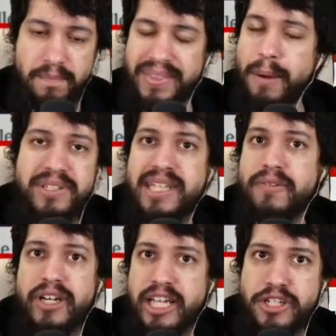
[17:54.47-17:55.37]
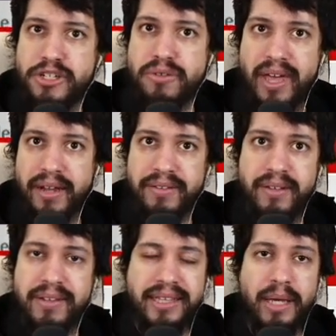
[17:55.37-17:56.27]
That was never an issue then,
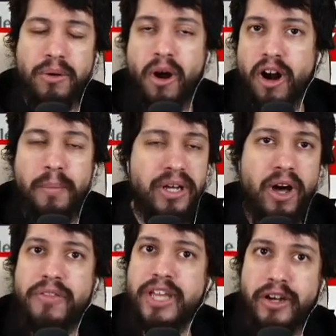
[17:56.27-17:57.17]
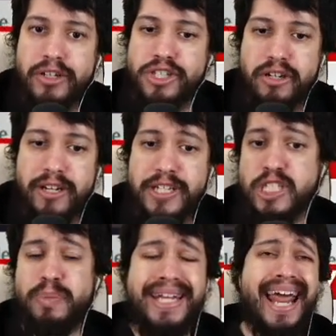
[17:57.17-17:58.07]
that they were harming the younger generations.
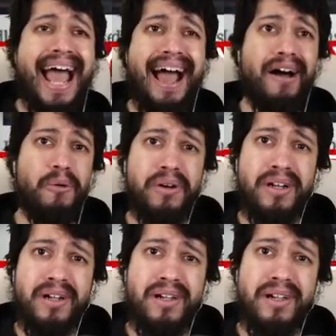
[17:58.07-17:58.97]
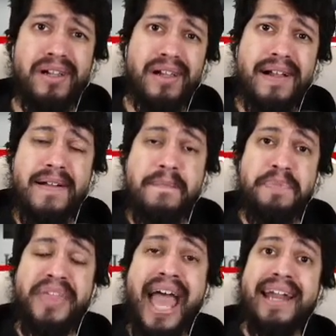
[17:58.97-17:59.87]
But now
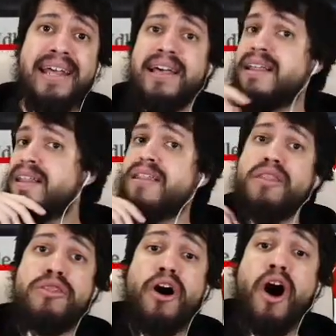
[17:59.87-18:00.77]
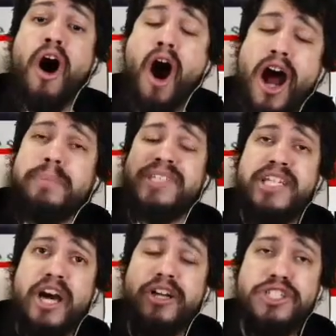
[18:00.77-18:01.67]
that the harm to
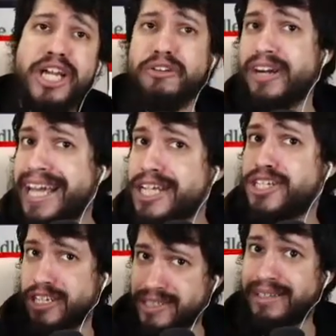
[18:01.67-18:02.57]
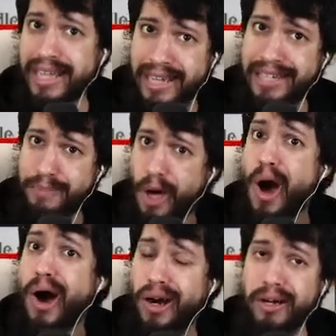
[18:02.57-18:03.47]
younger generations that they claim, the
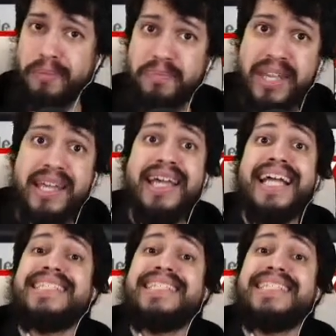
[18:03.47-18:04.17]
harm, is